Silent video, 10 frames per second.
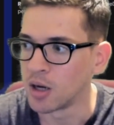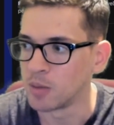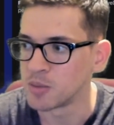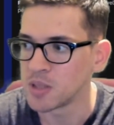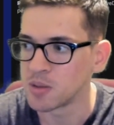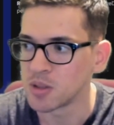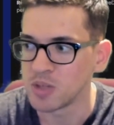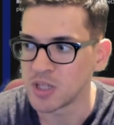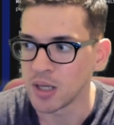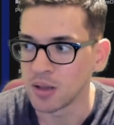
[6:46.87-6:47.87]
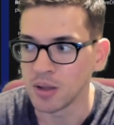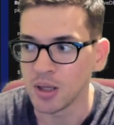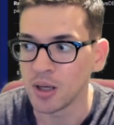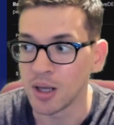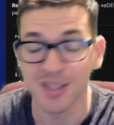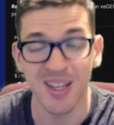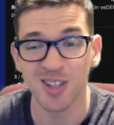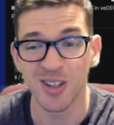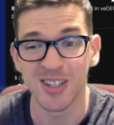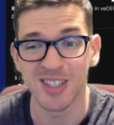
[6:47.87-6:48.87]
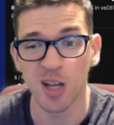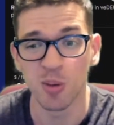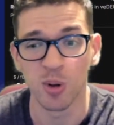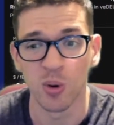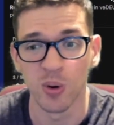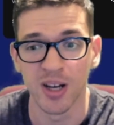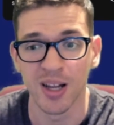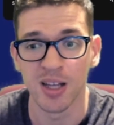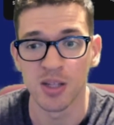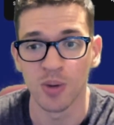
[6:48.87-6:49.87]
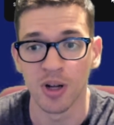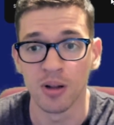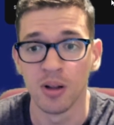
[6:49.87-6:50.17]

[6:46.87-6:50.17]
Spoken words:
seems to be taking the lead, and it's actually a stable coin as well.